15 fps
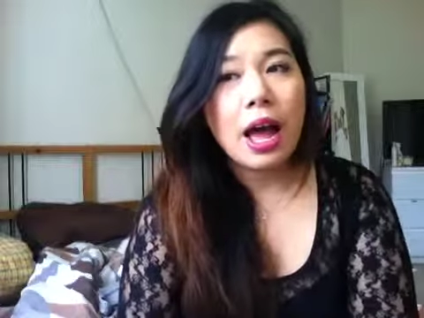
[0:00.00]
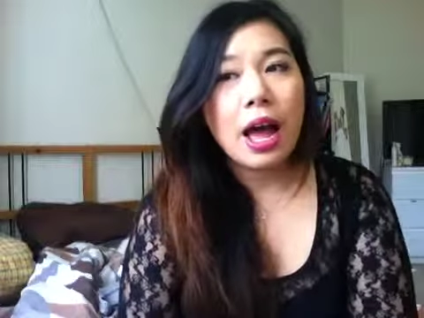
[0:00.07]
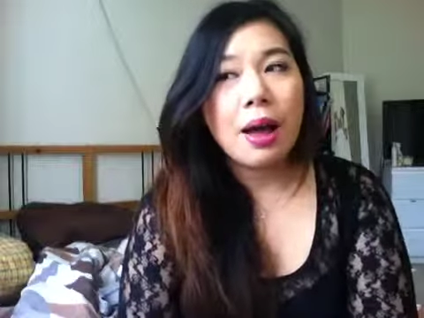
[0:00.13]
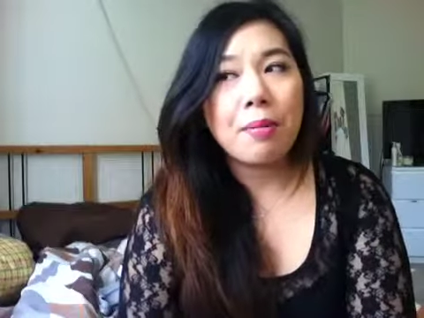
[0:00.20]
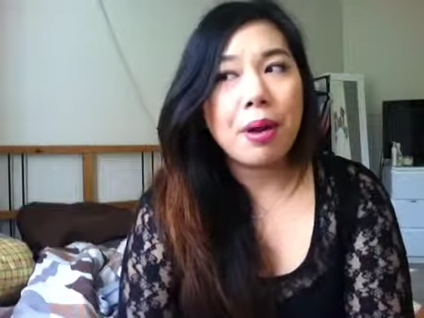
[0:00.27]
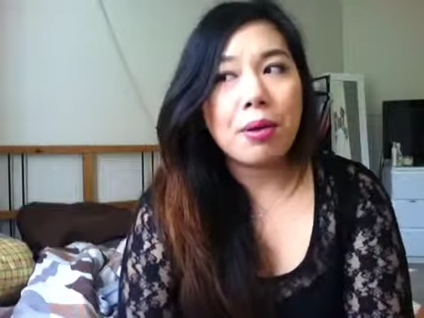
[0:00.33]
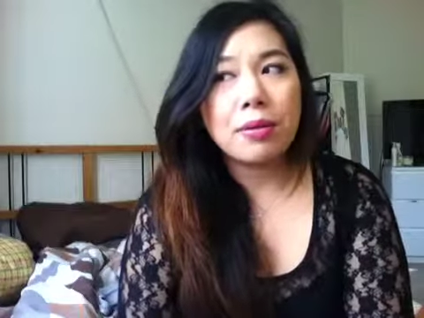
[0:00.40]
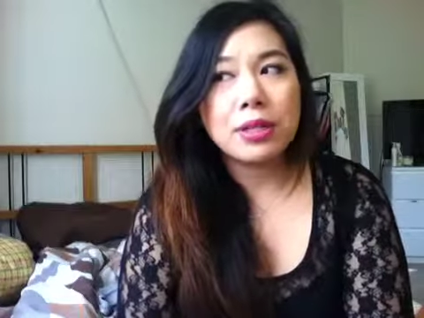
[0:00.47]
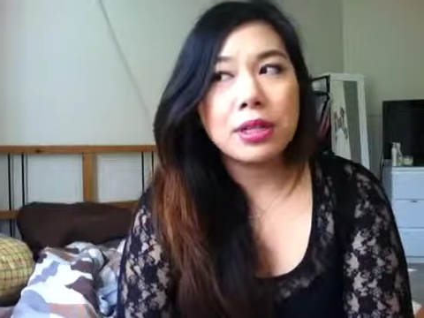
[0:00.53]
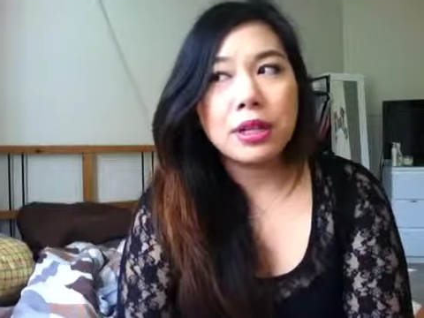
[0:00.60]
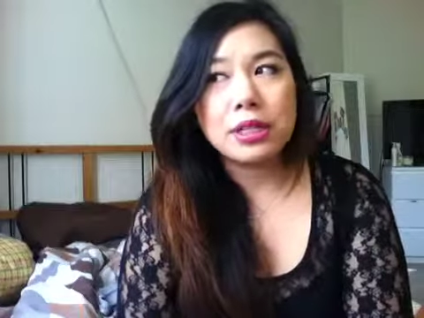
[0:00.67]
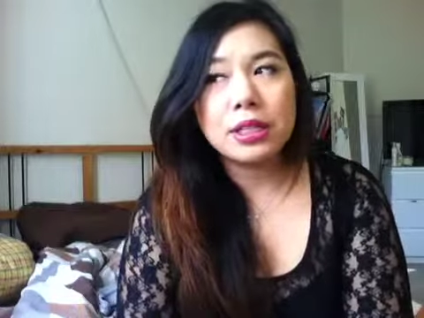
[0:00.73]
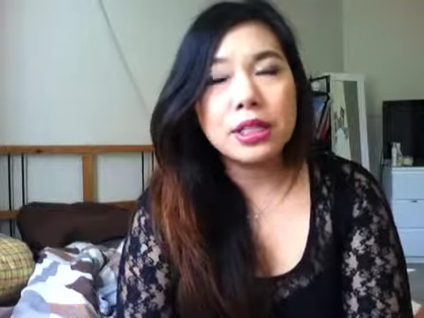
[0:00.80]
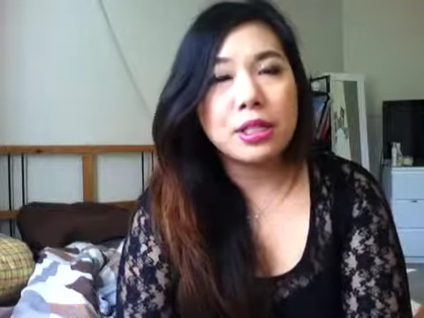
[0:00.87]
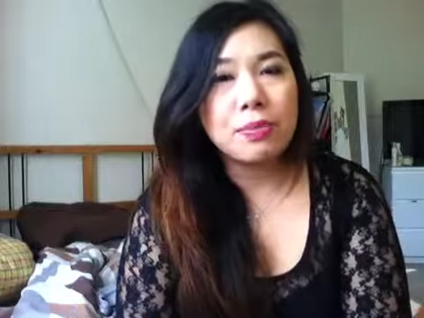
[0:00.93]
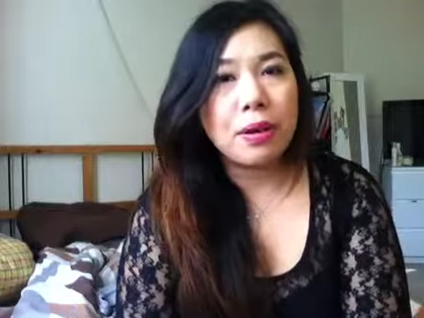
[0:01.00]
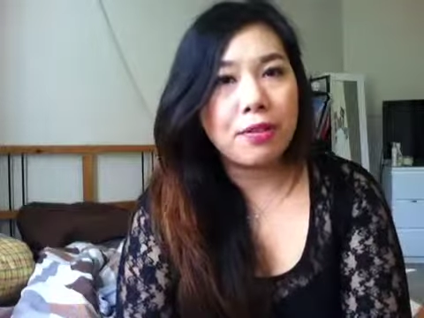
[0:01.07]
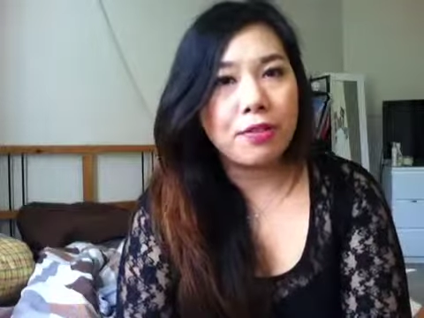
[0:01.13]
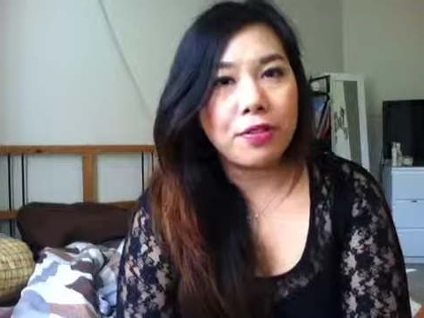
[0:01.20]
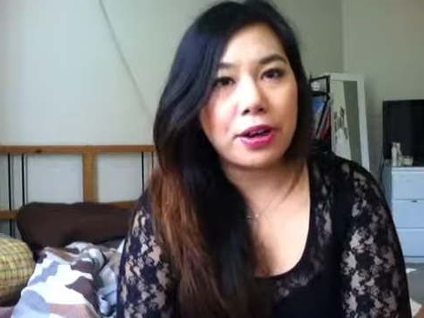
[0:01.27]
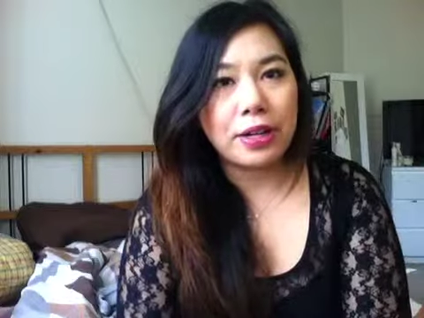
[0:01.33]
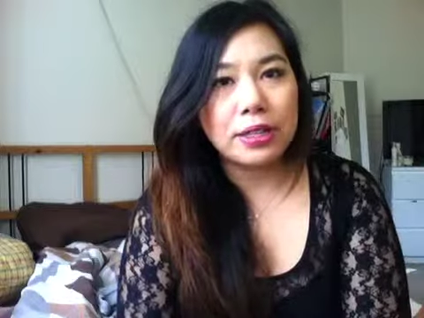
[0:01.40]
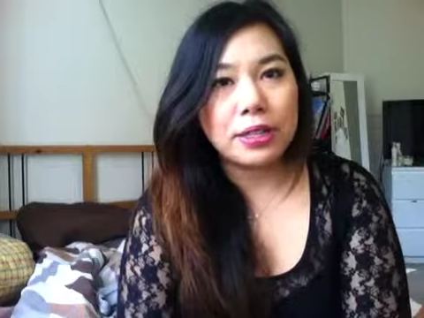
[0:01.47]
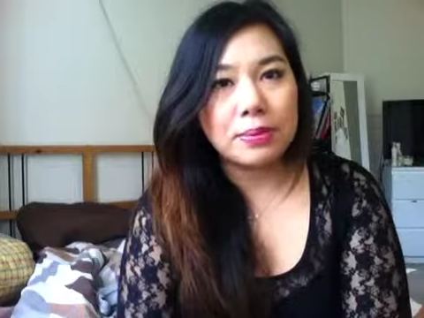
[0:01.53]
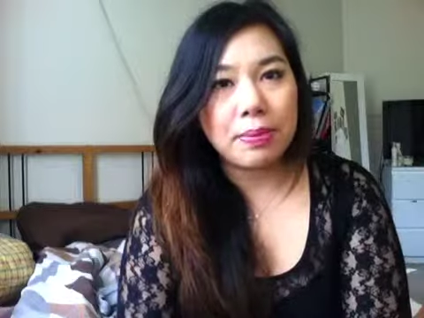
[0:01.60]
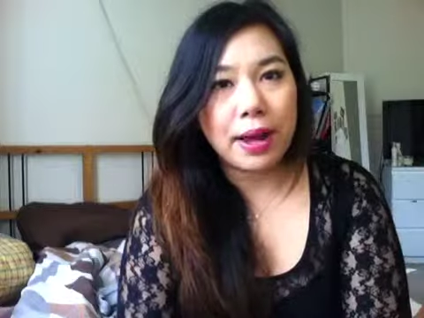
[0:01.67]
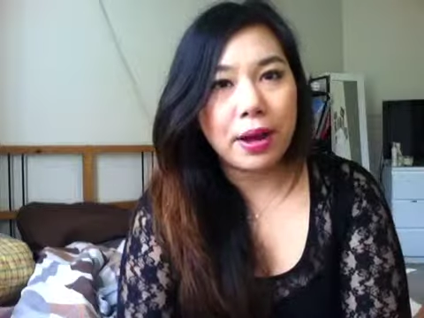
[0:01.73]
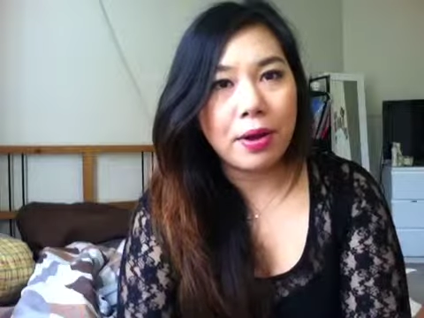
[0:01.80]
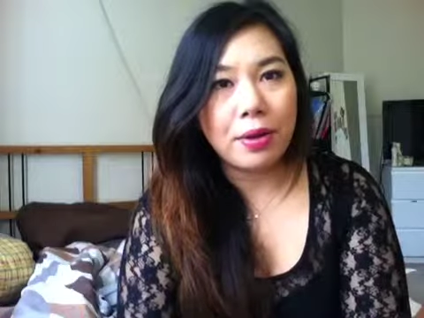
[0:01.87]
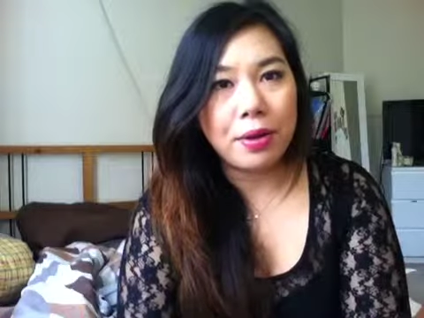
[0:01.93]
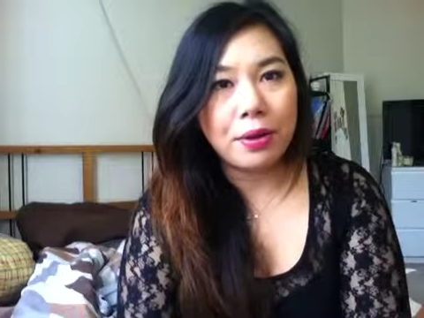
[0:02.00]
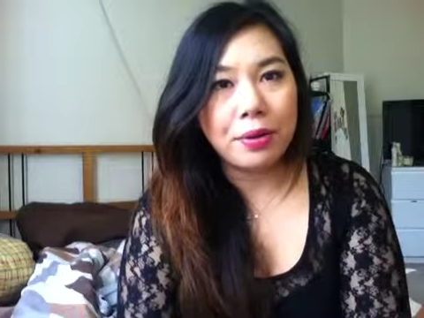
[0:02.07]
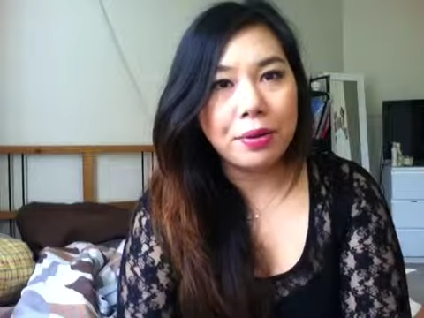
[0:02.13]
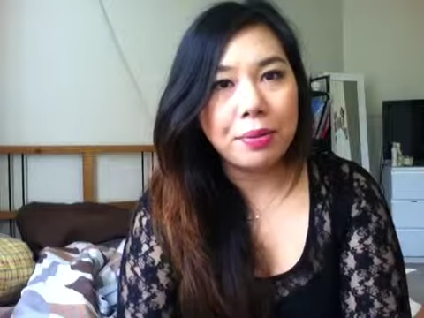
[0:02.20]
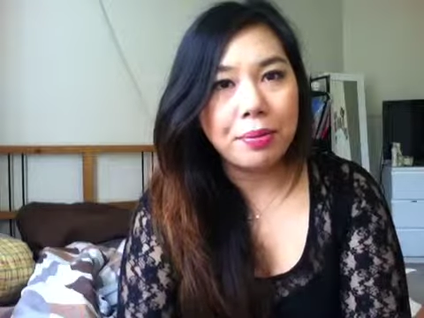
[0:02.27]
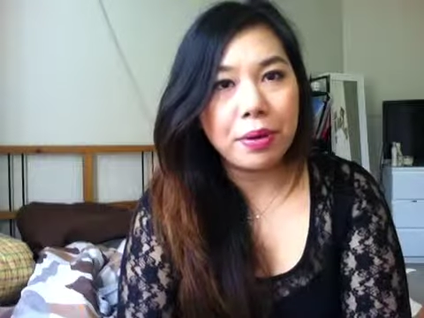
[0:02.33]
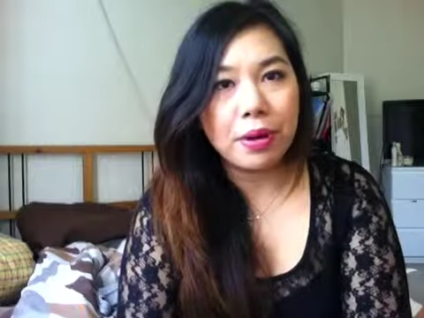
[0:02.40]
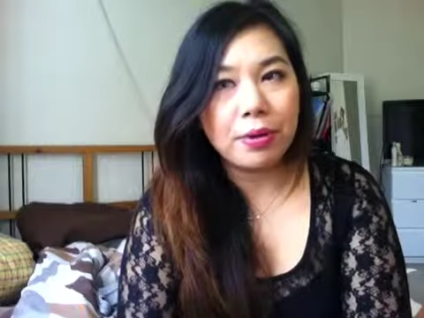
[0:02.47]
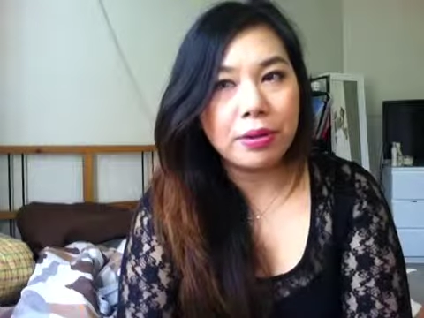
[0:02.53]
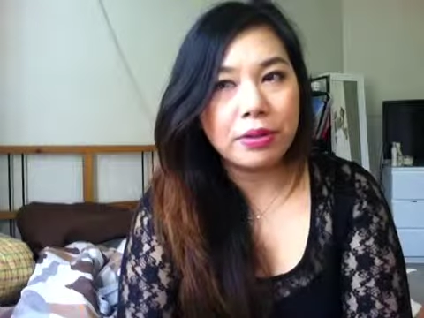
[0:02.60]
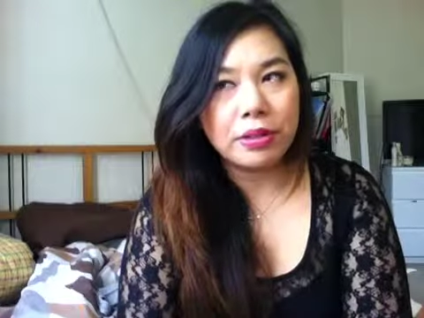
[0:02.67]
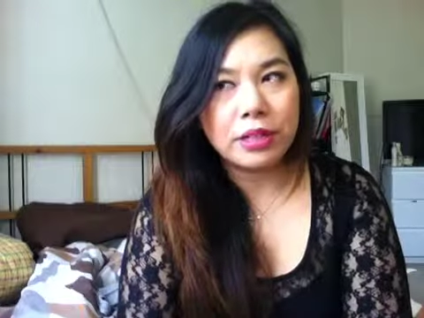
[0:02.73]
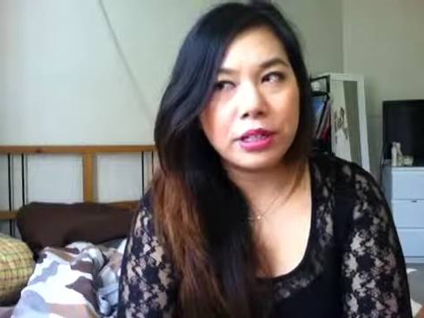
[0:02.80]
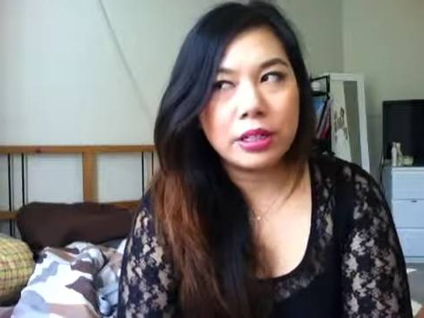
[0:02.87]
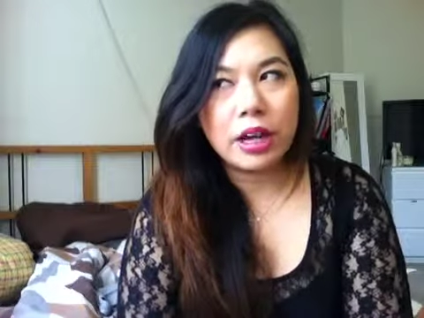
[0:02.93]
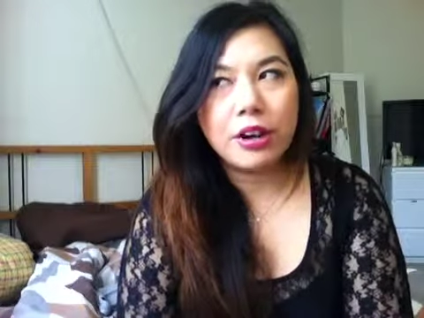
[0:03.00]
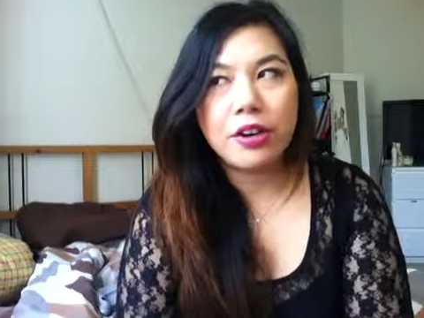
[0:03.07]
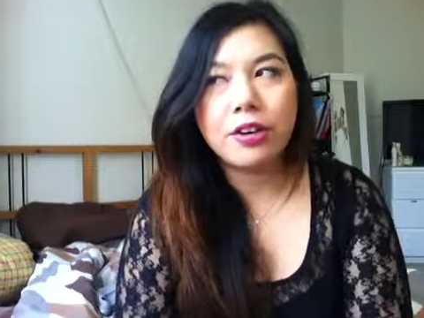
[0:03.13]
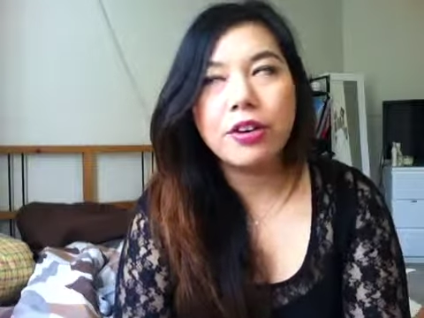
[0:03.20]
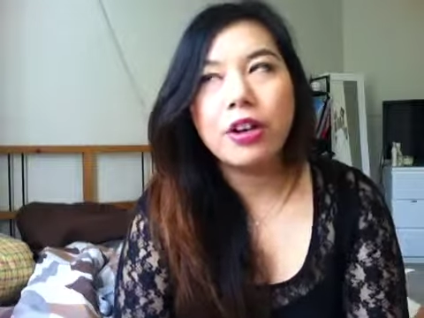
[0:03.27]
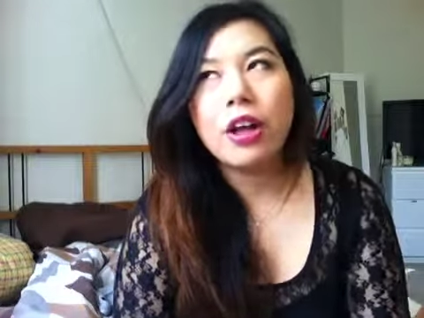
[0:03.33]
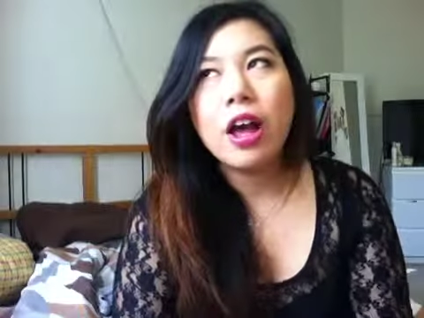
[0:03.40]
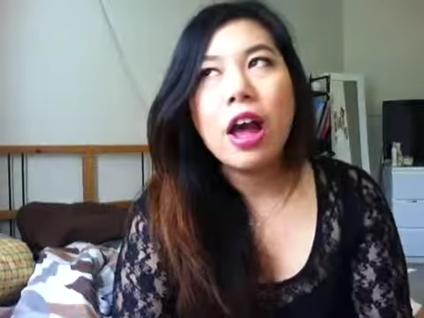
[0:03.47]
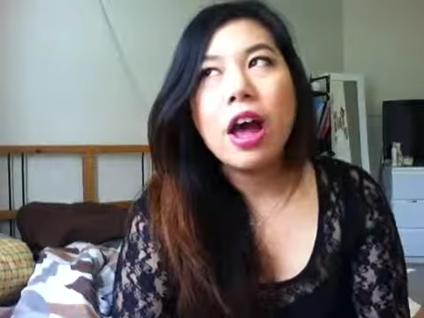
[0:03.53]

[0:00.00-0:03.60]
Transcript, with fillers: um, I was closer to my friends back home or I don't